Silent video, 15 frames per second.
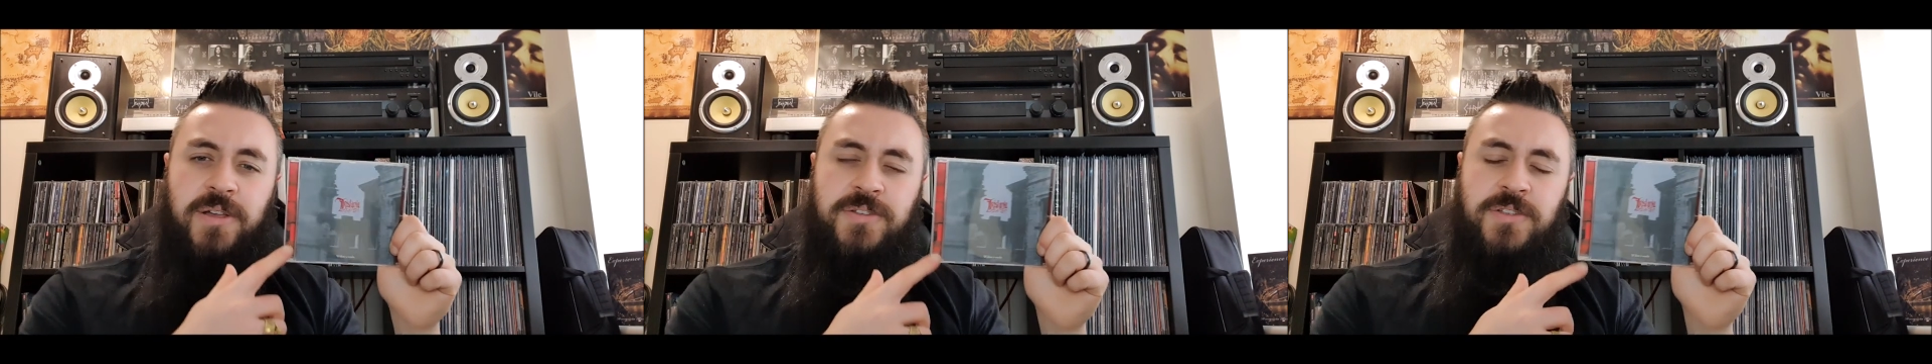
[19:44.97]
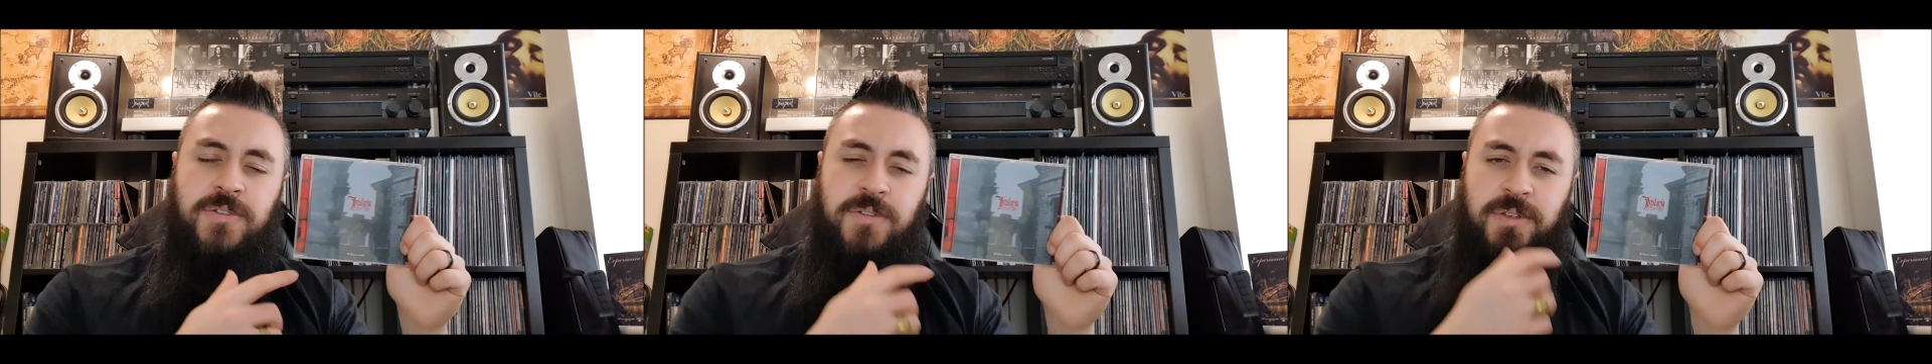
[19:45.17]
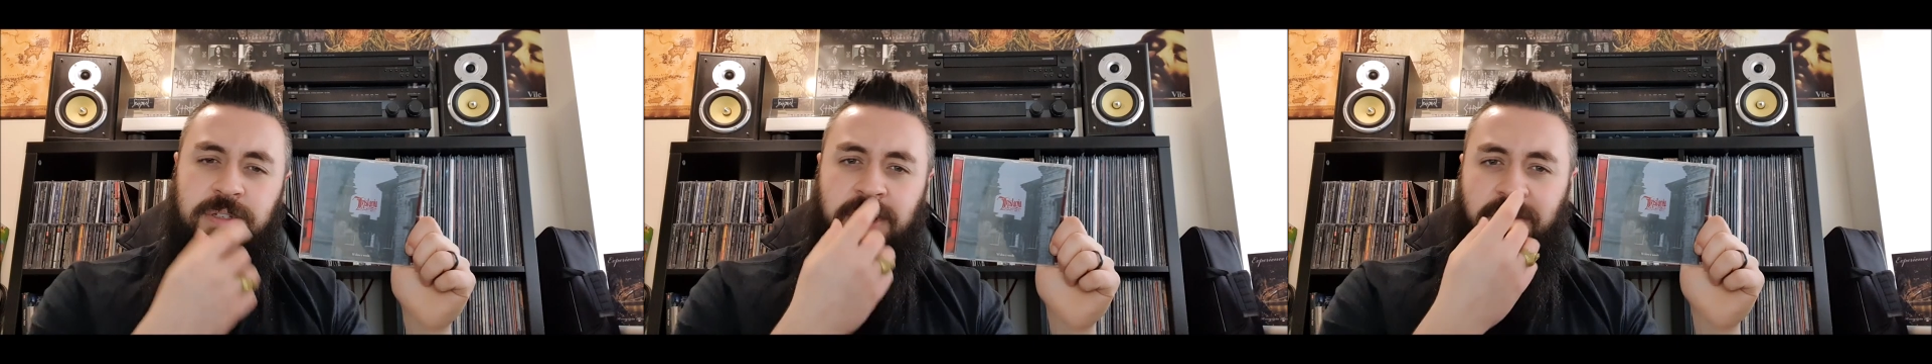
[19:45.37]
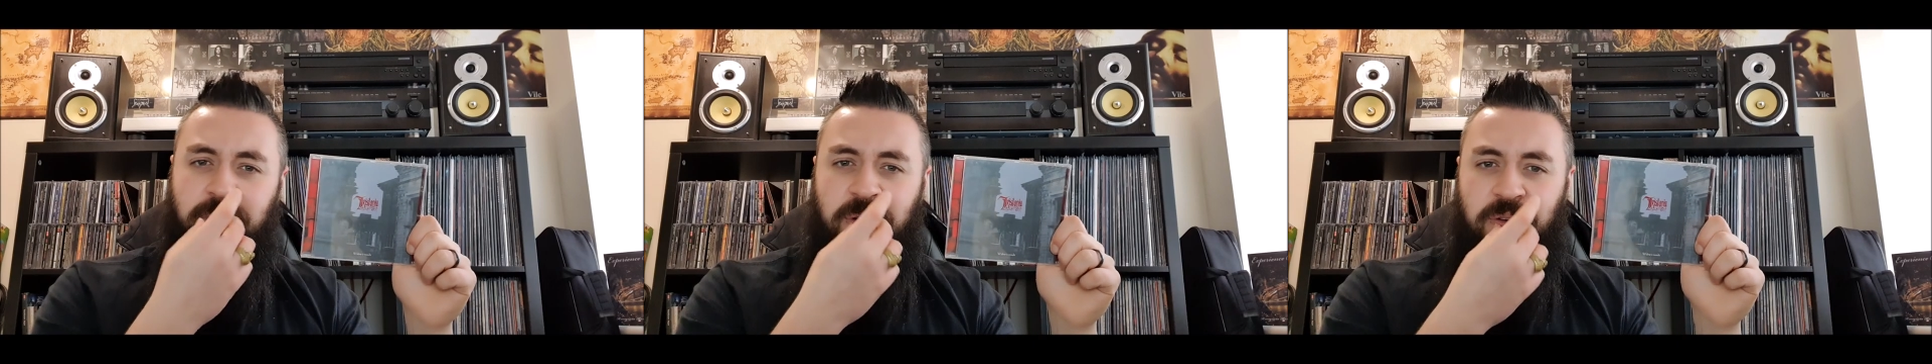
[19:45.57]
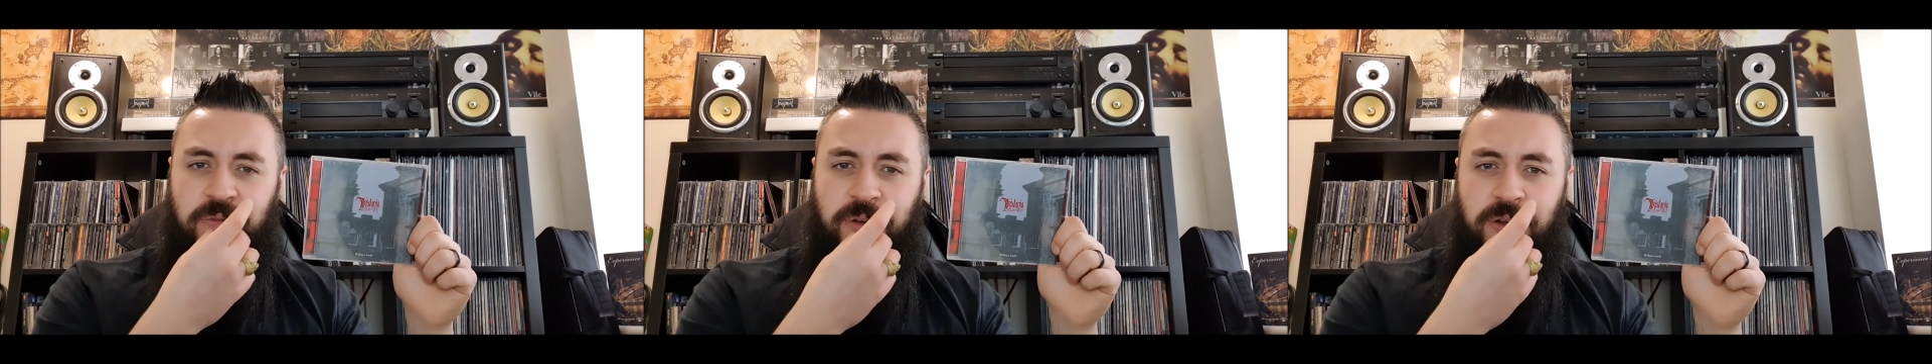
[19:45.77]
It's got the death
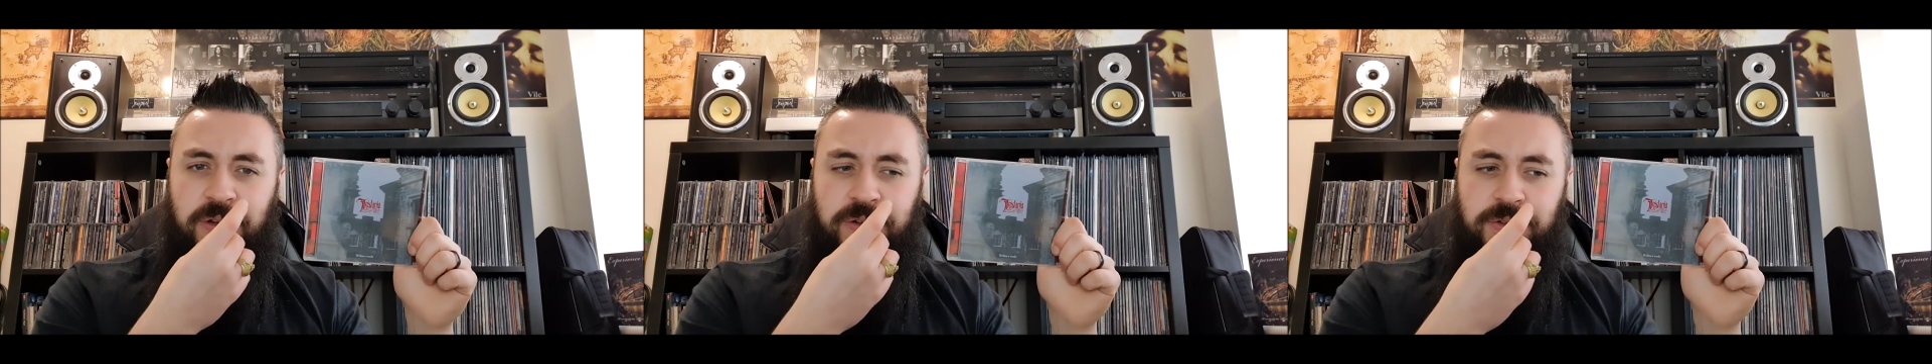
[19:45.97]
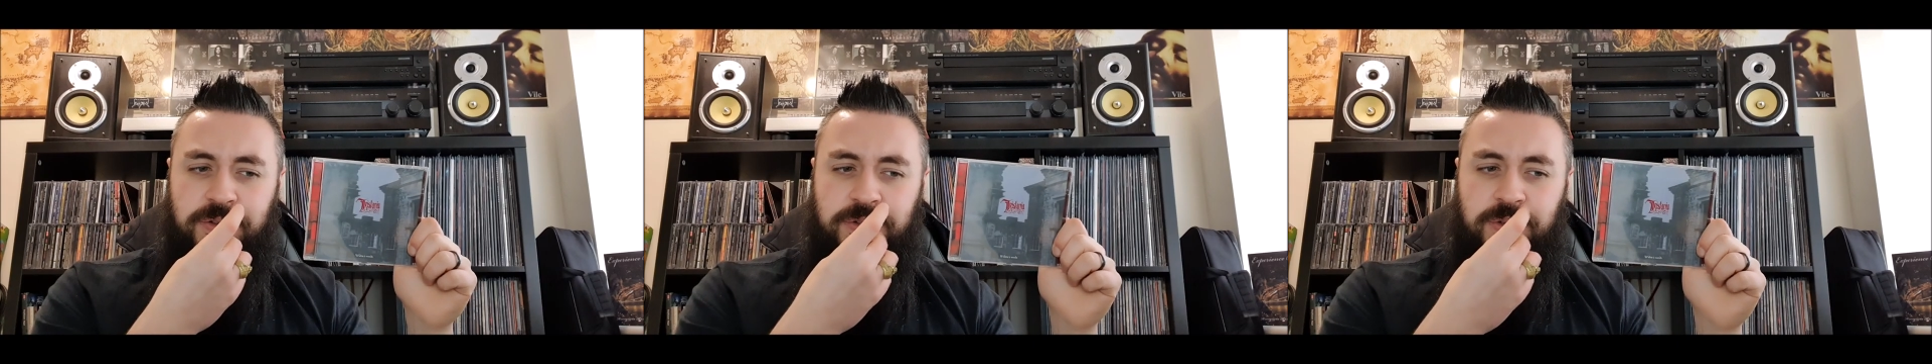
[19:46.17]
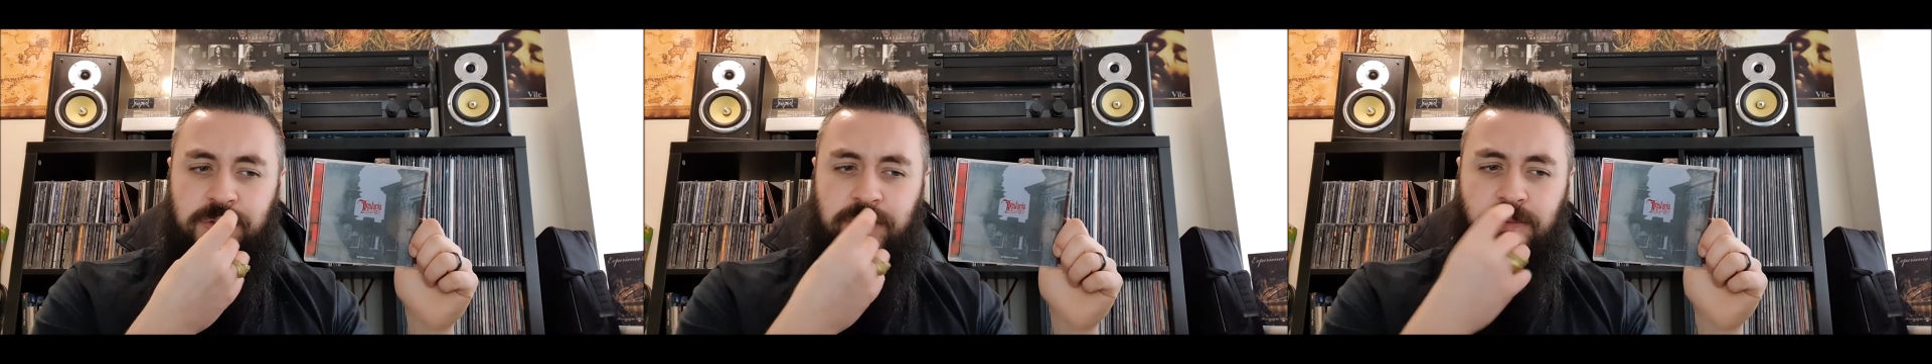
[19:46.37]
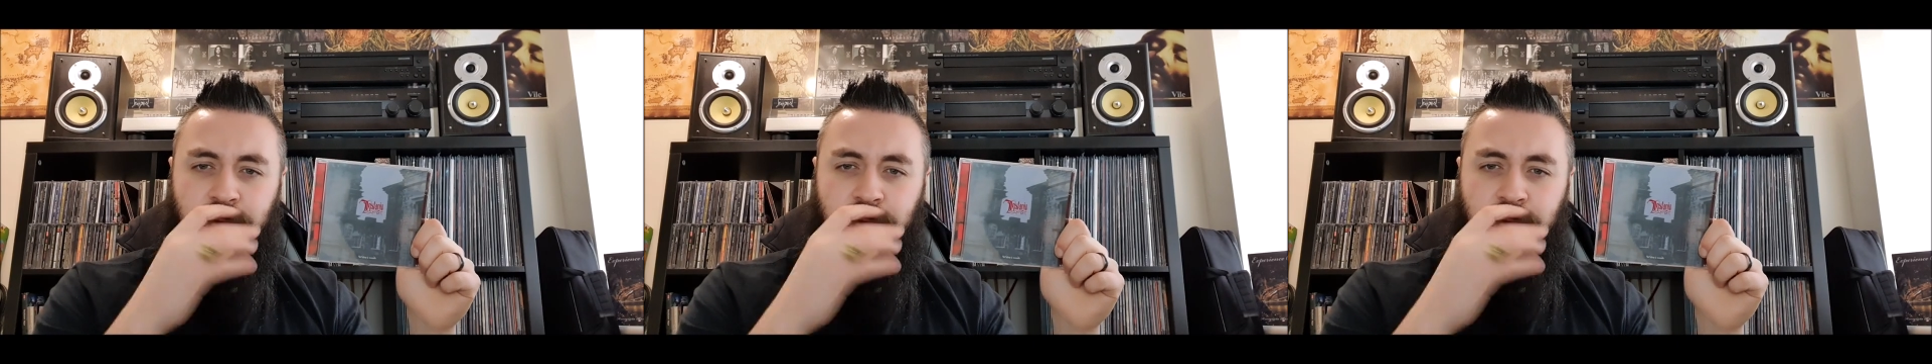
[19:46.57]
metal vocals